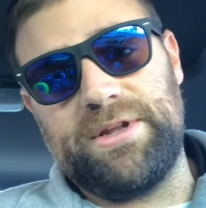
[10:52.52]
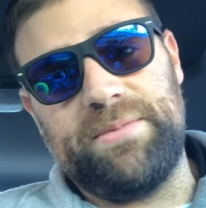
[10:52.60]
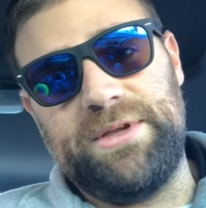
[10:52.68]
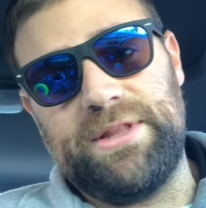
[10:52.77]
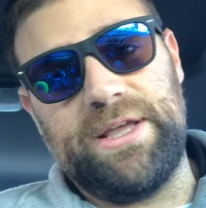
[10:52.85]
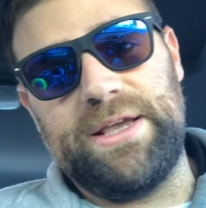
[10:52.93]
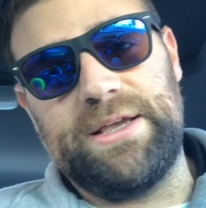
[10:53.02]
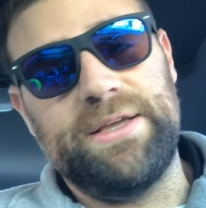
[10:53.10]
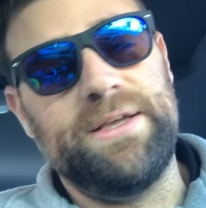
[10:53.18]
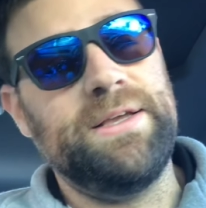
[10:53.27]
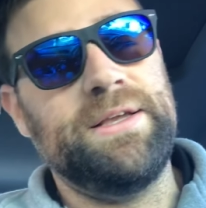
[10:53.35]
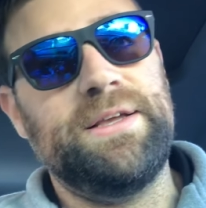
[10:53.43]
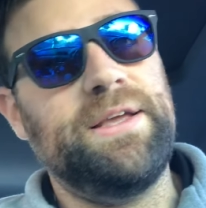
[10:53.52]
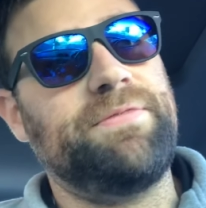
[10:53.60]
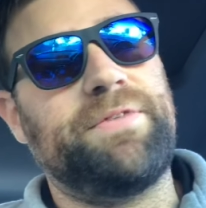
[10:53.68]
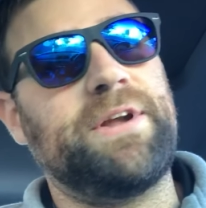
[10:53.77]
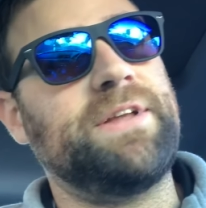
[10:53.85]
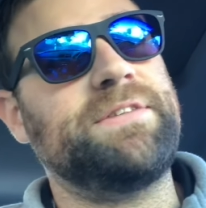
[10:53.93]
I mean like it
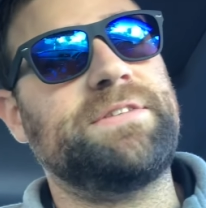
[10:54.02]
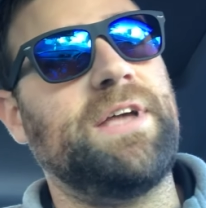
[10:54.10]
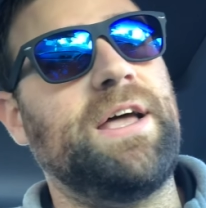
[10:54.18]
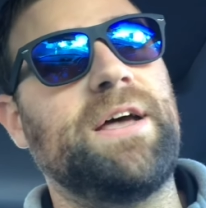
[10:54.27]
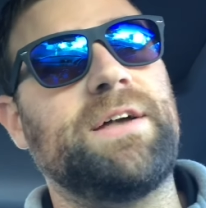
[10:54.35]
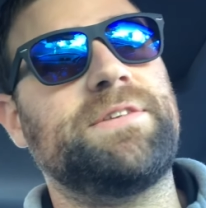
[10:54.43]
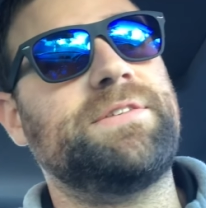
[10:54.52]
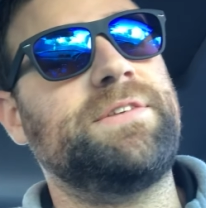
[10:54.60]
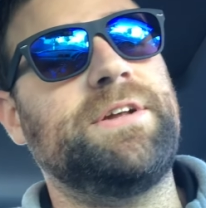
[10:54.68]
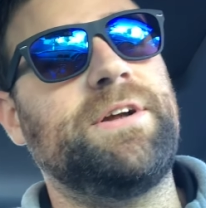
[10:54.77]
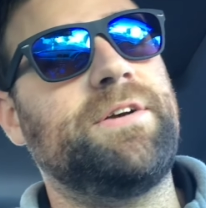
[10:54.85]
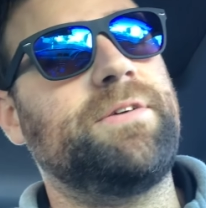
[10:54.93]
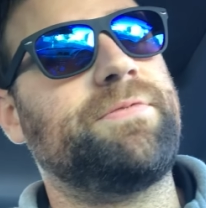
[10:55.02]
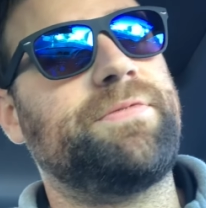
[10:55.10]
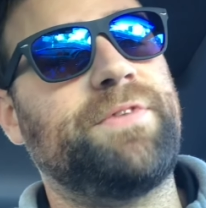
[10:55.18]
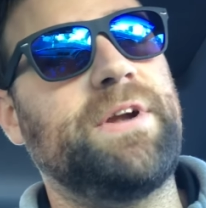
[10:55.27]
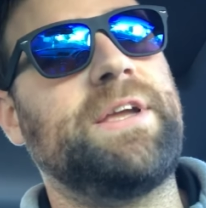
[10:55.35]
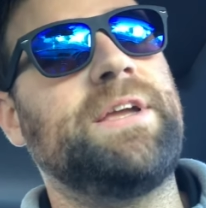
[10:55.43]
freaking sucks, you know,
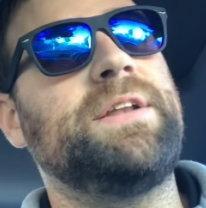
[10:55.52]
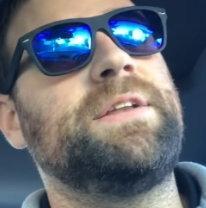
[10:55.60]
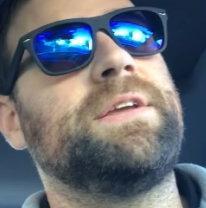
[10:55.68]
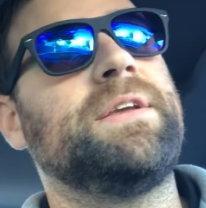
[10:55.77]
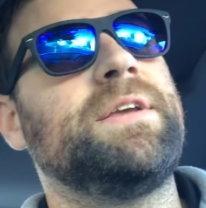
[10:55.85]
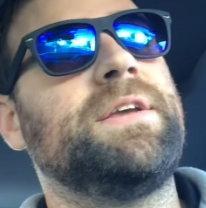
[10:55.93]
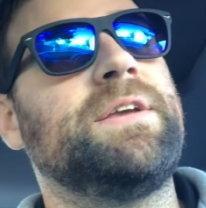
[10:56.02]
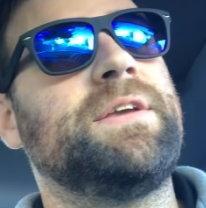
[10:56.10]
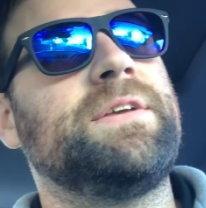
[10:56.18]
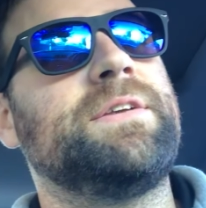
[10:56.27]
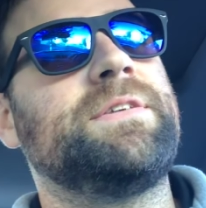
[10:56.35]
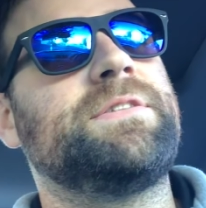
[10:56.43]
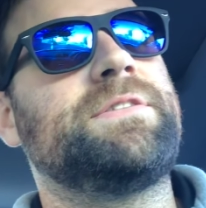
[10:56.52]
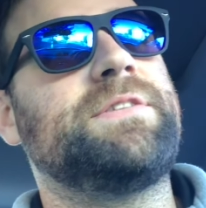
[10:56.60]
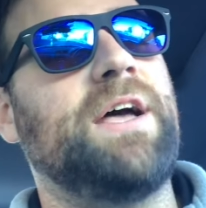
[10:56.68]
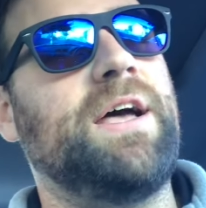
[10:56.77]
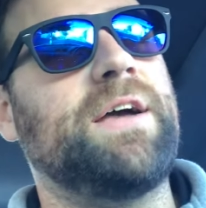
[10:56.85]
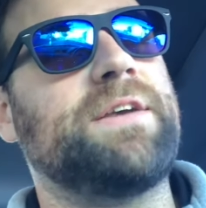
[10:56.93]
freaking
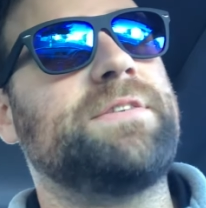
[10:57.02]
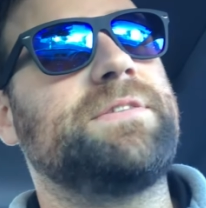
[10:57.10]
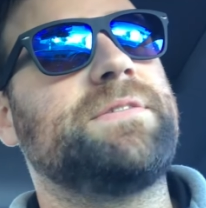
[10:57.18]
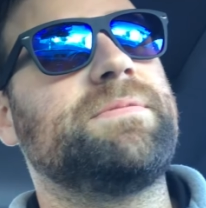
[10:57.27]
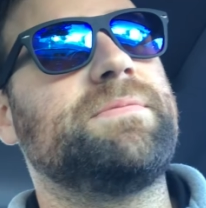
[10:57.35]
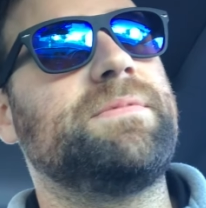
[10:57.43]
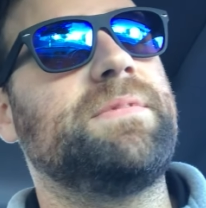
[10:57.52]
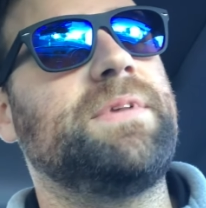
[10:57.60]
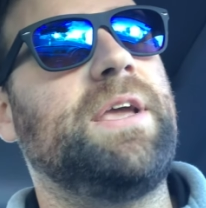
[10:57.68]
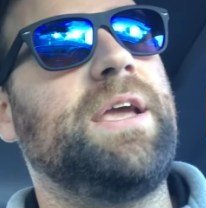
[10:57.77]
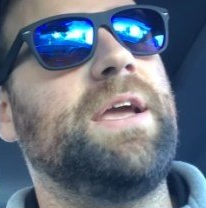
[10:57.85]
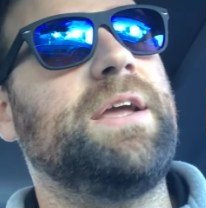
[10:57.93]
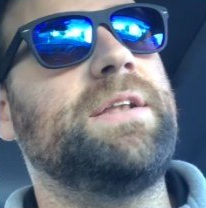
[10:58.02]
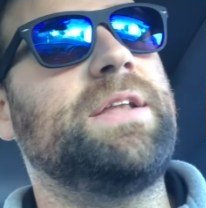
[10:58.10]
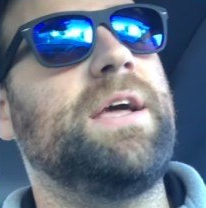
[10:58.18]
sucks. And